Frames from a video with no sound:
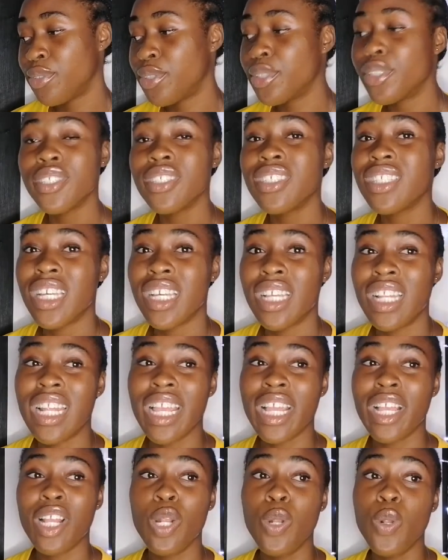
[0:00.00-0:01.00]
Those are
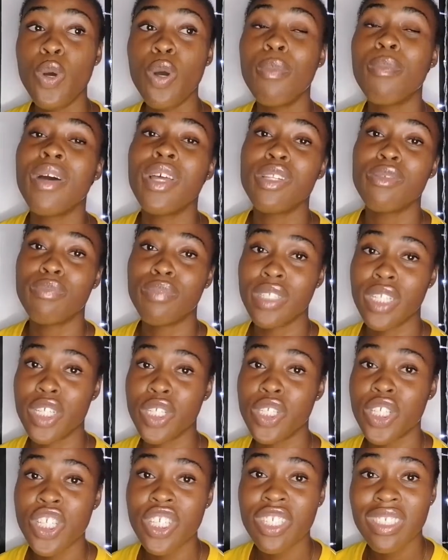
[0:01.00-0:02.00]
like low
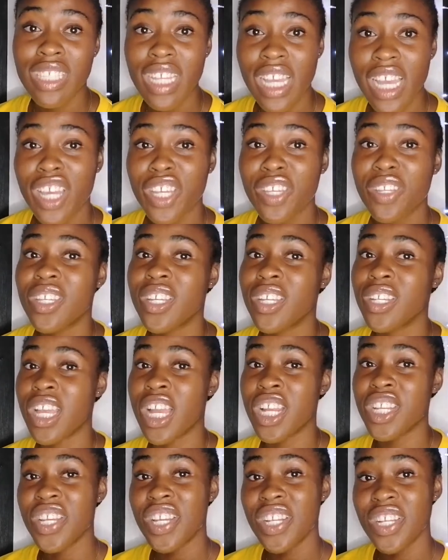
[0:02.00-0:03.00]
manipulation style you can
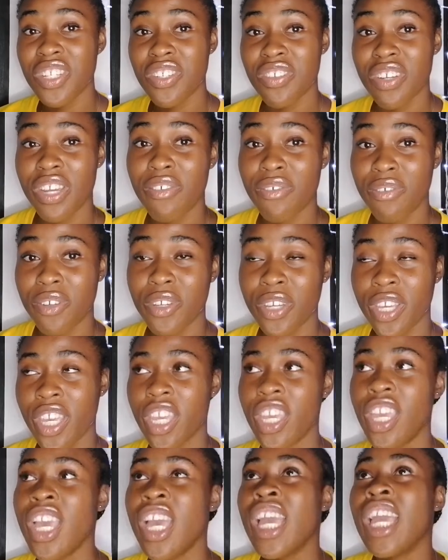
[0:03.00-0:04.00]
actually try for your
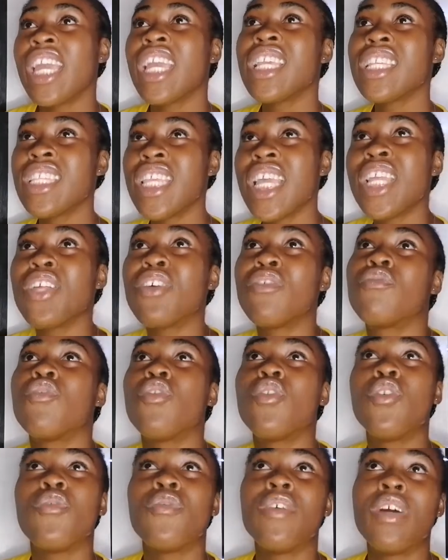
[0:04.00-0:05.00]
hair. Instead of
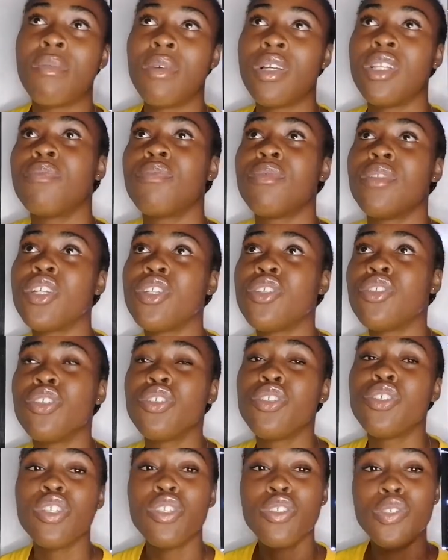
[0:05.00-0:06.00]
over
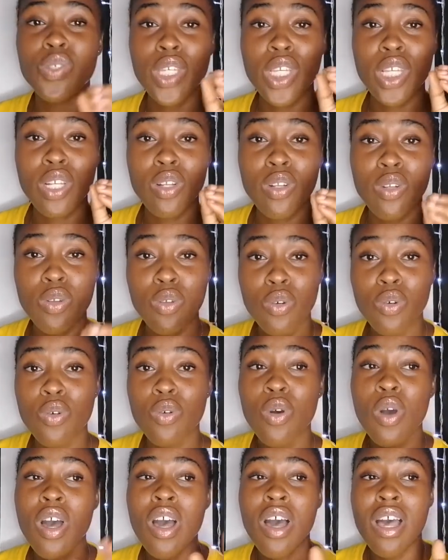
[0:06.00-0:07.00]
manipulation, just do a
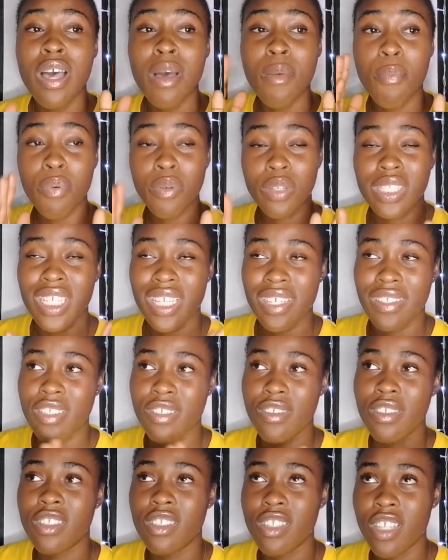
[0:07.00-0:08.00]
low
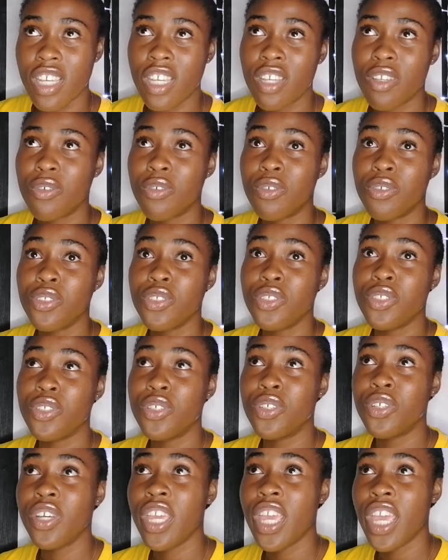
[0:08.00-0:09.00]
protective style on
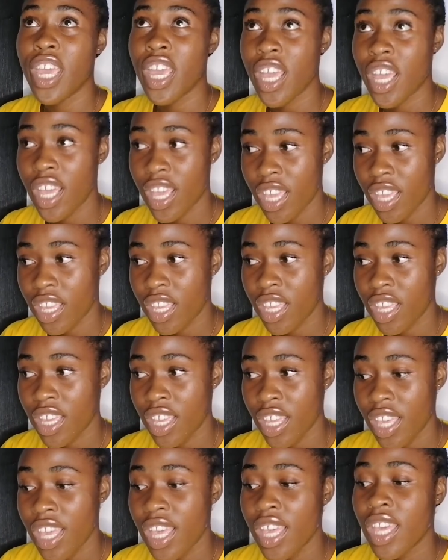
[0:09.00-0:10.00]
your hair.
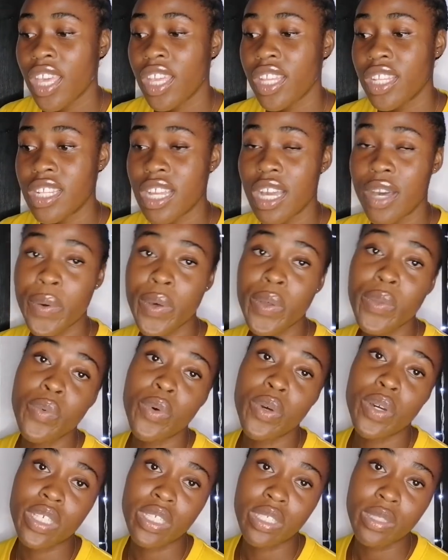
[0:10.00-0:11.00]
That
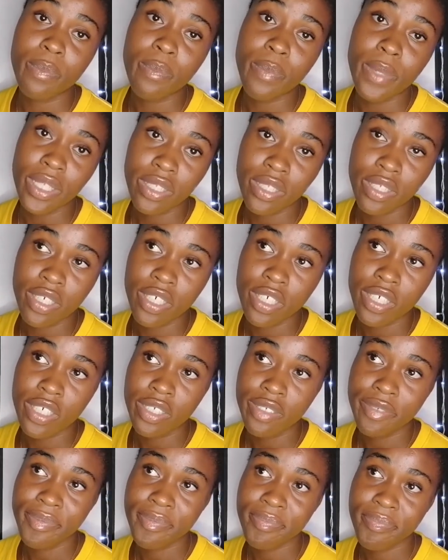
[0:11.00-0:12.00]
one works better.